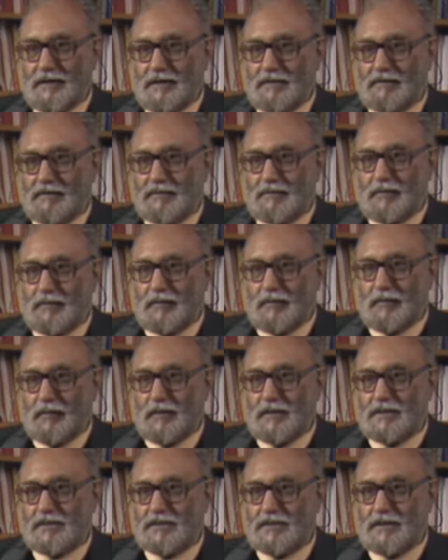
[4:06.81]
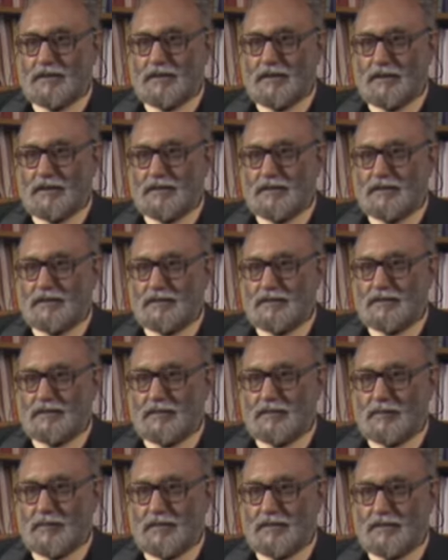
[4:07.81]
He was being wasted in other
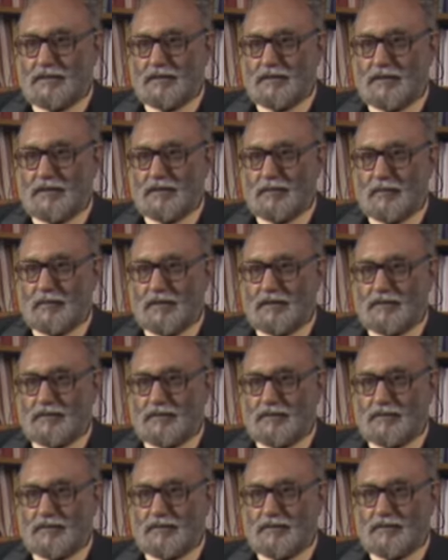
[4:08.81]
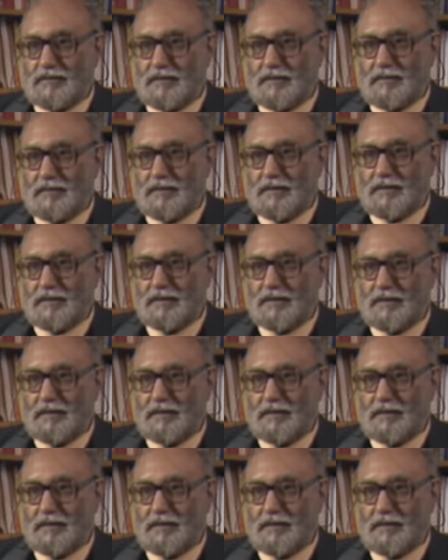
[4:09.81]
disciplines, in other branches of the subject,